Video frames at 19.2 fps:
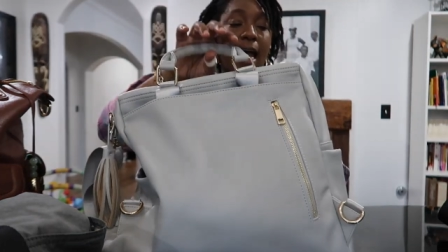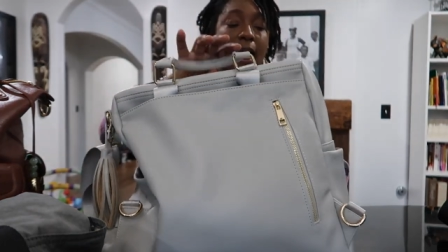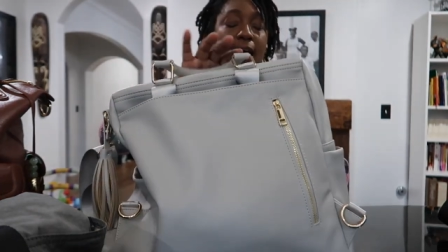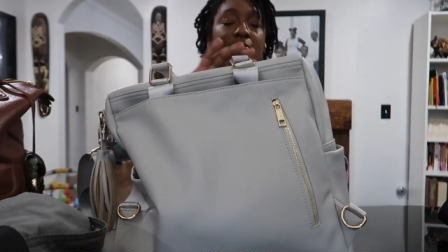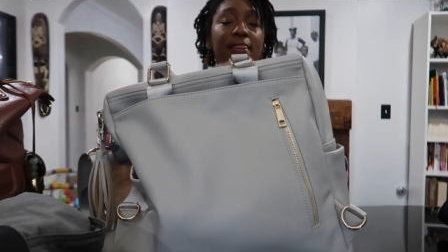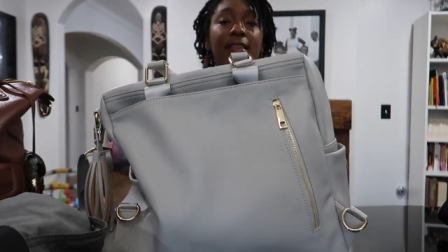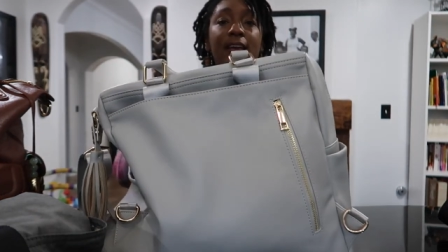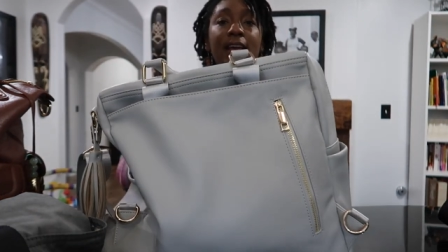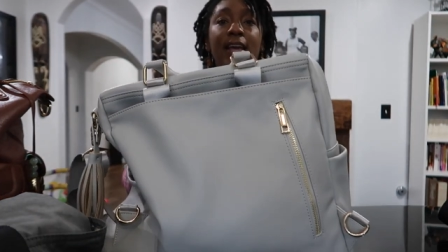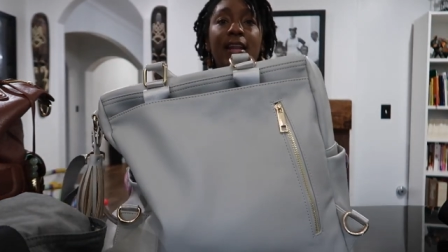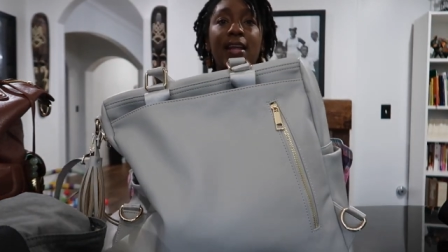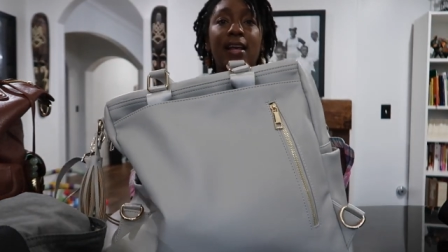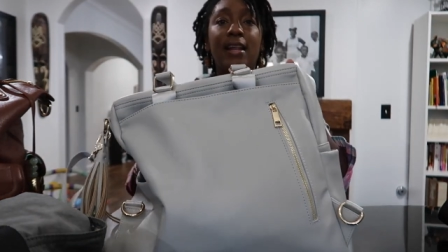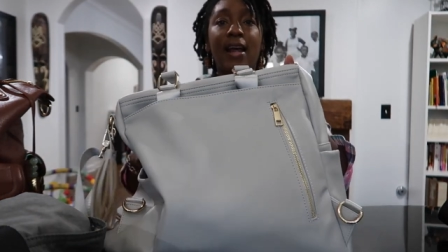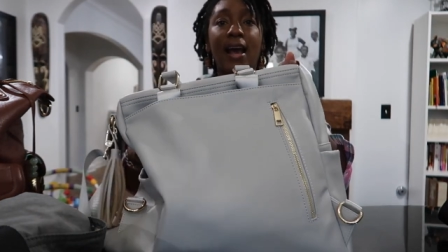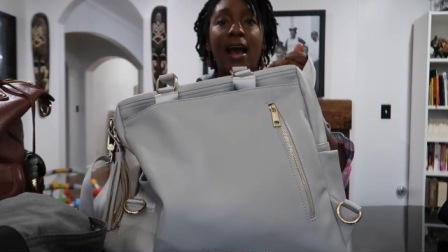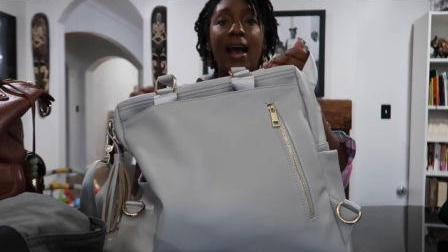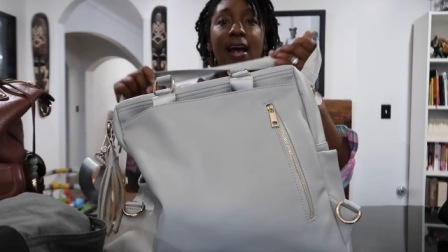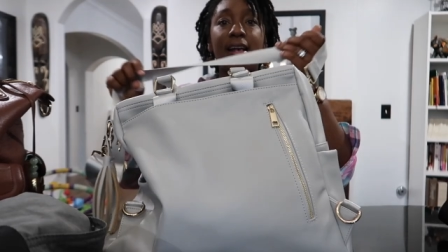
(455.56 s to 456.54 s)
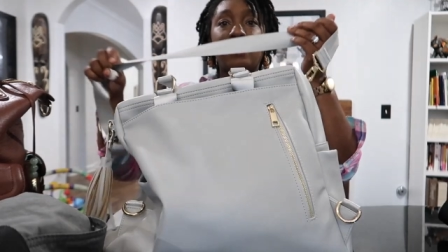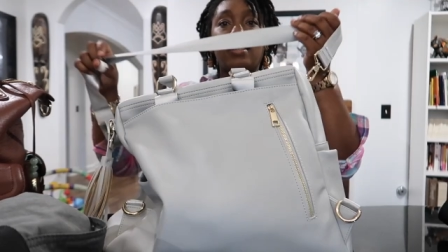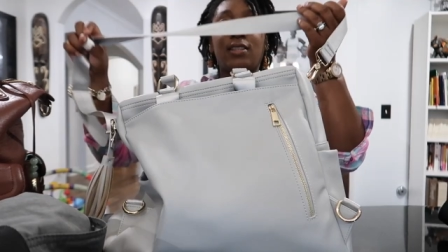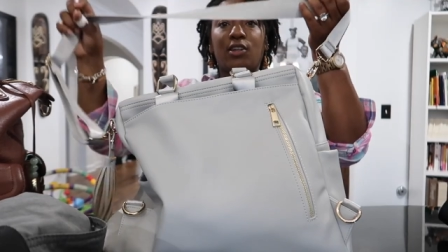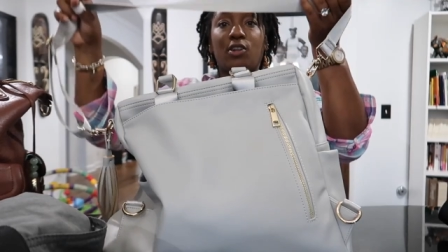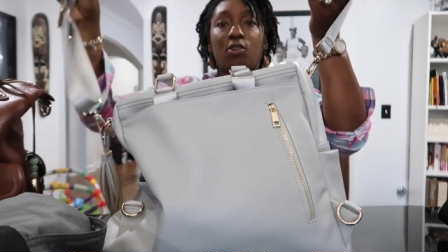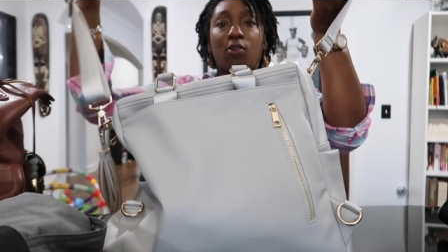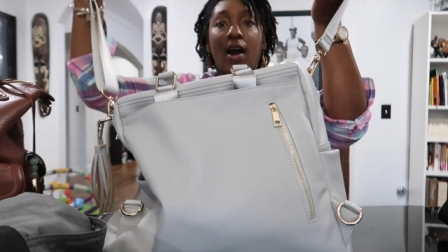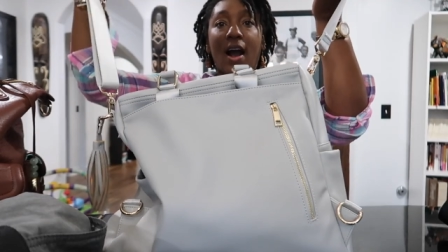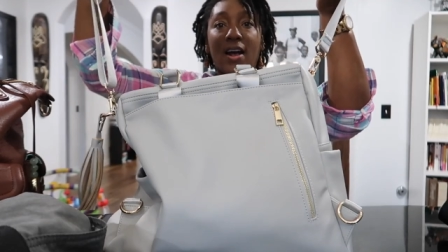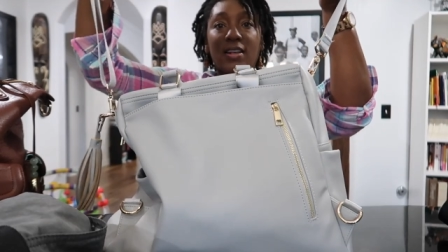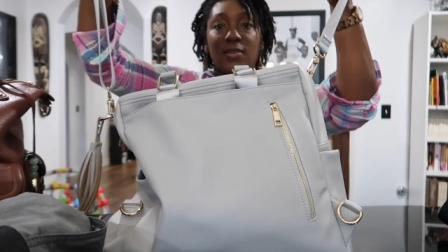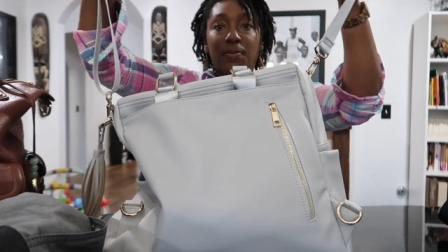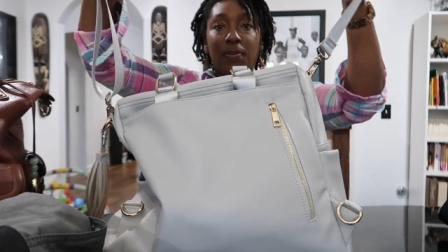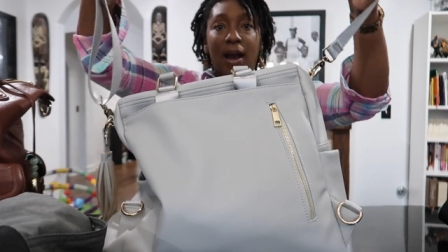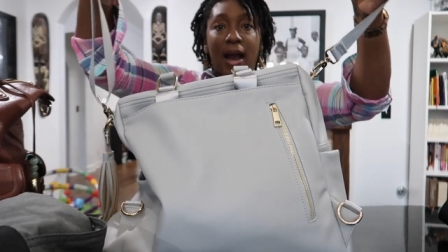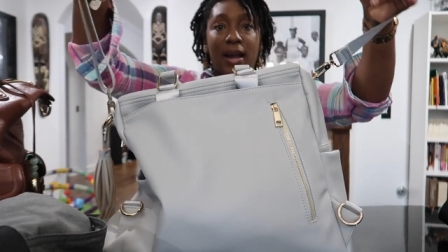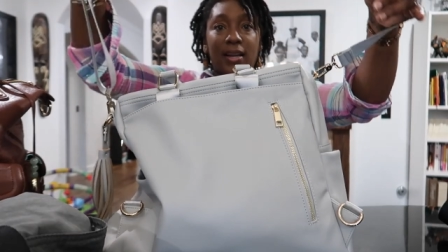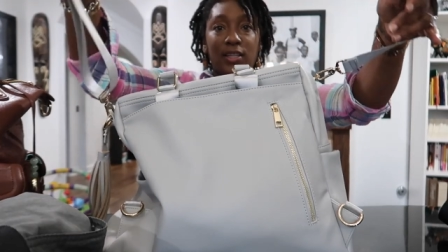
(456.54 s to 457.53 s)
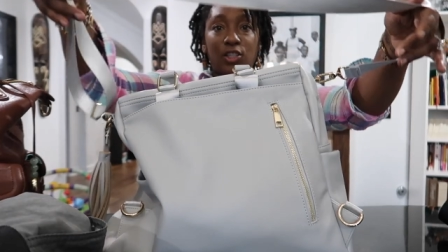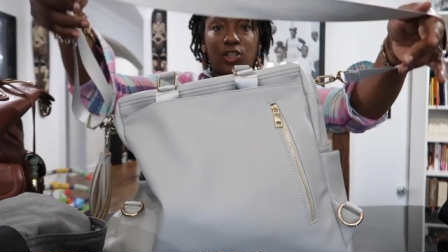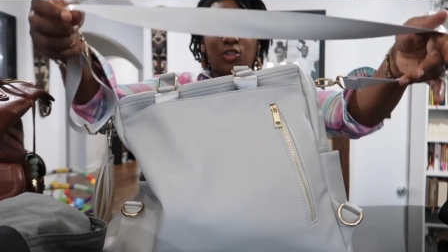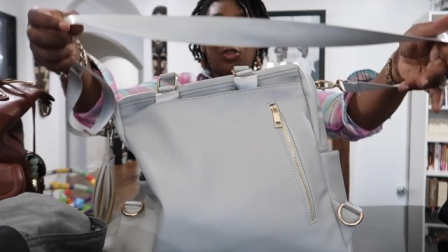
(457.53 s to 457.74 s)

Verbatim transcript: And then it has the crossbody